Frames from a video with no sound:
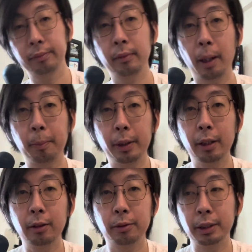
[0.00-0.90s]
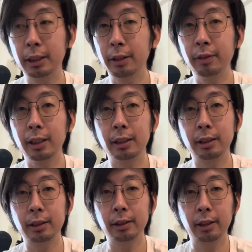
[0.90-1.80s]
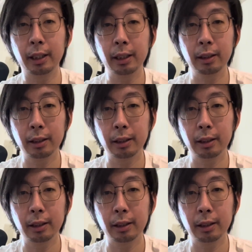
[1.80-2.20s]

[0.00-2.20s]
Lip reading: happy to receive it. Okay,